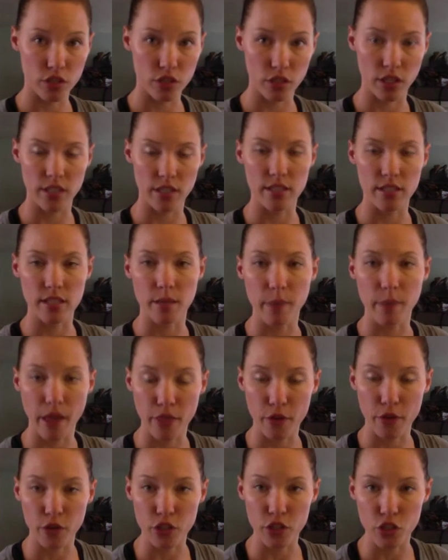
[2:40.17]
it's about
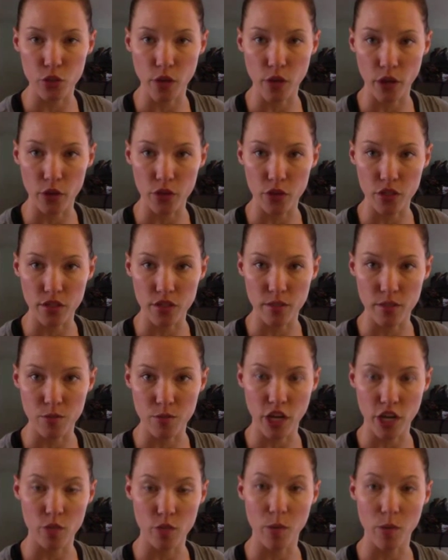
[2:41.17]
$32 and some change,